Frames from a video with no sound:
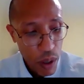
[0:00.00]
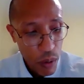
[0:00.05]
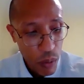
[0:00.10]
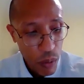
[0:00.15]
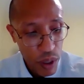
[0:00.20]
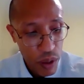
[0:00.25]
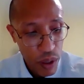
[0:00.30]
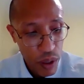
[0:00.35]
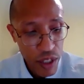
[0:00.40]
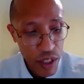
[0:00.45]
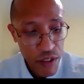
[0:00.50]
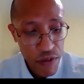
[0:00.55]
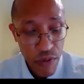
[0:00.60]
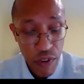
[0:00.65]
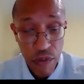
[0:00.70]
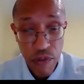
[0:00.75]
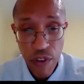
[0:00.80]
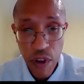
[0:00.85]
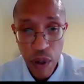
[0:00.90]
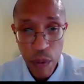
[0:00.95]
when these
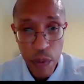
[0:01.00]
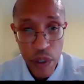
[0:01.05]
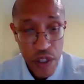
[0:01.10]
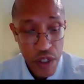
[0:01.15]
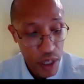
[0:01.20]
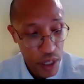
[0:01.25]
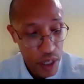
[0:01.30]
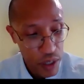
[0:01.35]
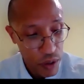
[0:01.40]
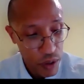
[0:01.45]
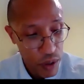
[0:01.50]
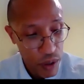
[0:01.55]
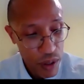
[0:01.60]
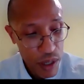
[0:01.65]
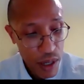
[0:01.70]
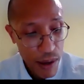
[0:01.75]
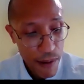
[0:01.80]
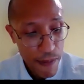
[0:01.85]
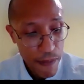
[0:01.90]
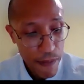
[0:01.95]
fulfillment
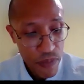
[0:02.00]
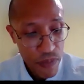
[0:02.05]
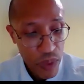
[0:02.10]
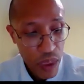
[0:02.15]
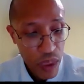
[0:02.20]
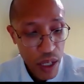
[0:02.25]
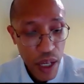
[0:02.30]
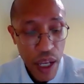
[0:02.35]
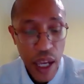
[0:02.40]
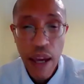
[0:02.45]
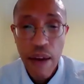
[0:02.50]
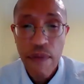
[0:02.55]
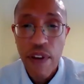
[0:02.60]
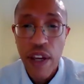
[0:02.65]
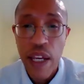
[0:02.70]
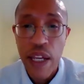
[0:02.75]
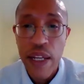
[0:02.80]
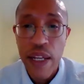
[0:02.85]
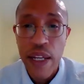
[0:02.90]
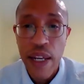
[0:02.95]
centers have
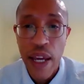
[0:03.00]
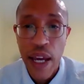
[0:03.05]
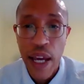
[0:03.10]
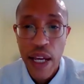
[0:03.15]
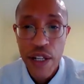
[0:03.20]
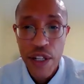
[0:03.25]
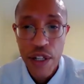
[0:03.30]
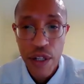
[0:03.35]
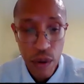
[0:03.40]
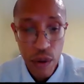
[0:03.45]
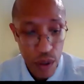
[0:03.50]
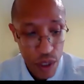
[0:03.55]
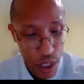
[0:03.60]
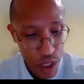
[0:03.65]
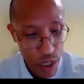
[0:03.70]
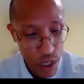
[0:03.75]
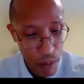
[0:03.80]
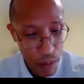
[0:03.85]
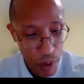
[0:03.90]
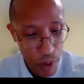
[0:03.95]
a national
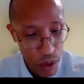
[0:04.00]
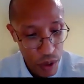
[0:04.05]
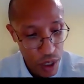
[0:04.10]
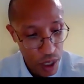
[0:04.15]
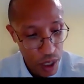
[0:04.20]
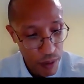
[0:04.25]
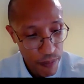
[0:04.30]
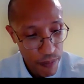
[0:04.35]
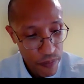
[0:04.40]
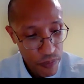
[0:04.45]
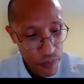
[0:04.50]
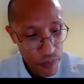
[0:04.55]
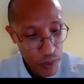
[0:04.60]
distribution,